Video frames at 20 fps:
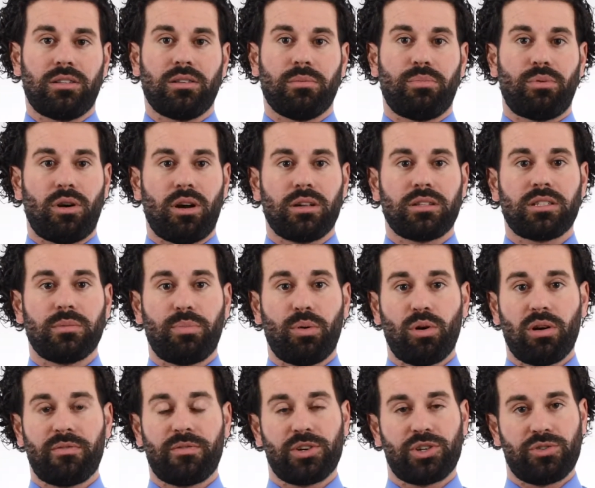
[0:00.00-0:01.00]
to broad
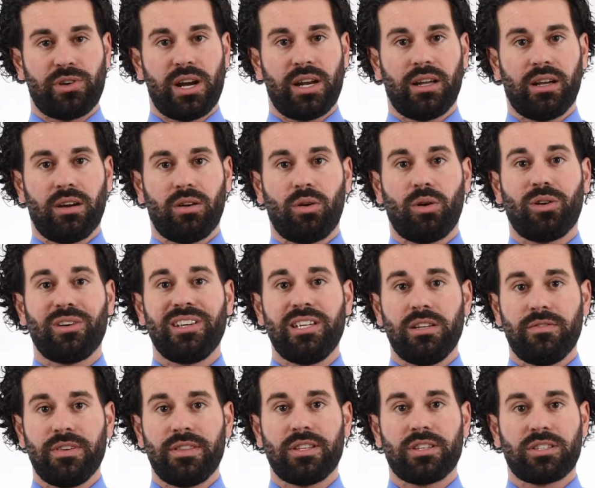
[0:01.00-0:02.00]
support for trading or
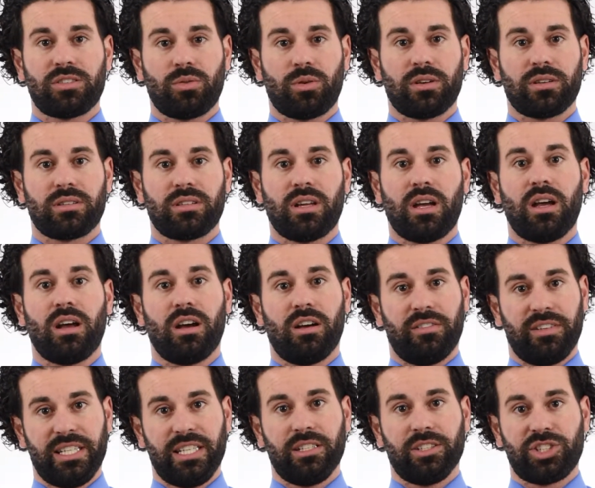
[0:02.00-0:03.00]
even the source
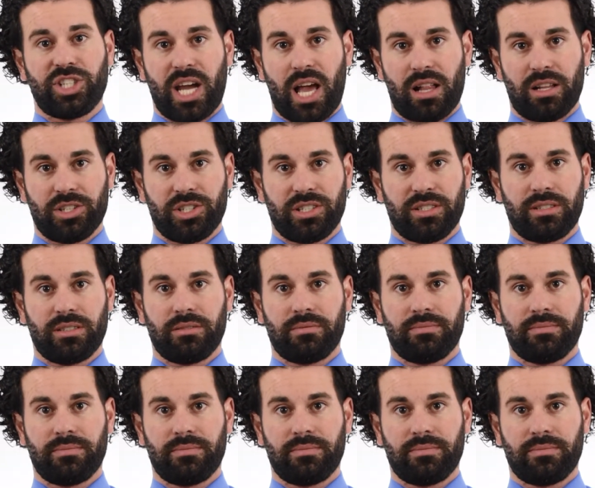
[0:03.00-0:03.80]
of legal challenges.